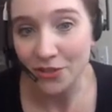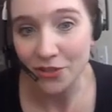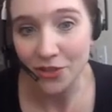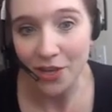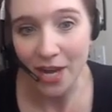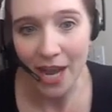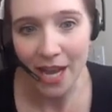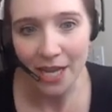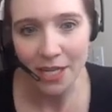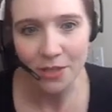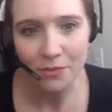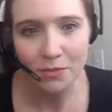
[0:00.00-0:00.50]

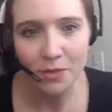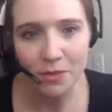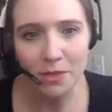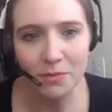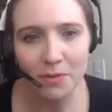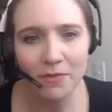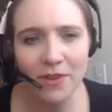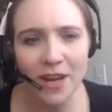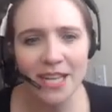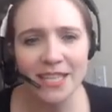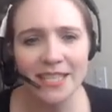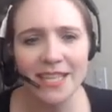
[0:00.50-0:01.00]
extract, which
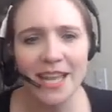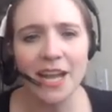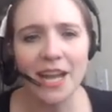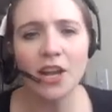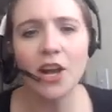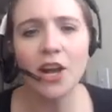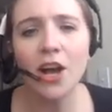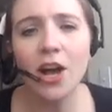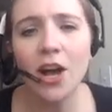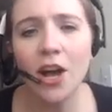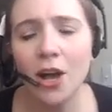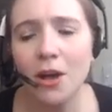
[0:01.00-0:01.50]
provides that
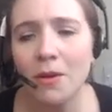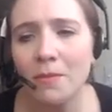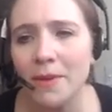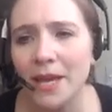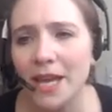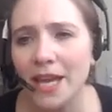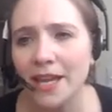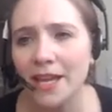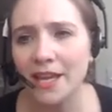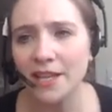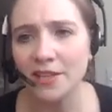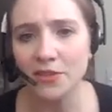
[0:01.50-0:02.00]

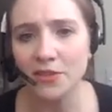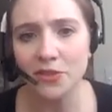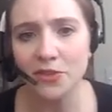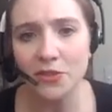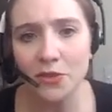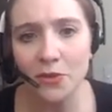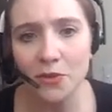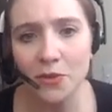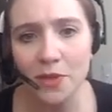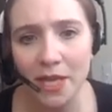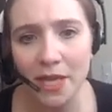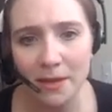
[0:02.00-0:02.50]
calming and
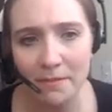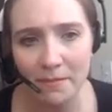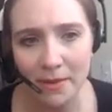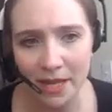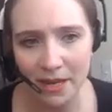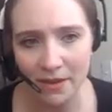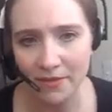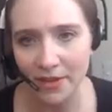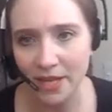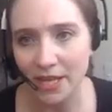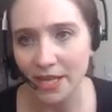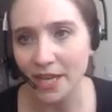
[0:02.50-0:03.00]
soothing
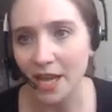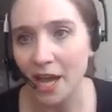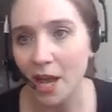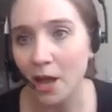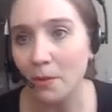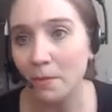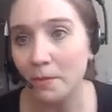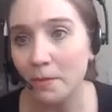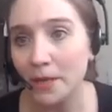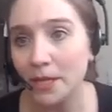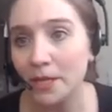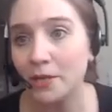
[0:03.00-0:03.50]
benefit,
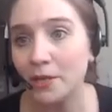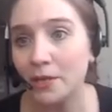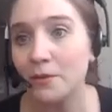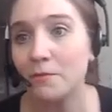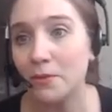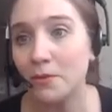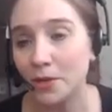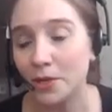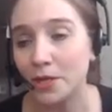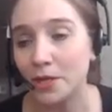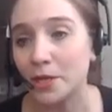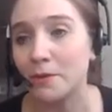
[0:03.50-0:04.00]
helping you
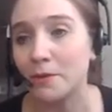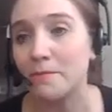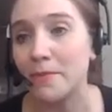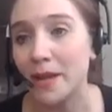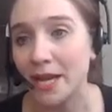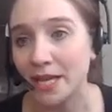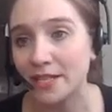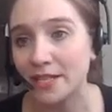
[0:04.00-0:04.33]
put your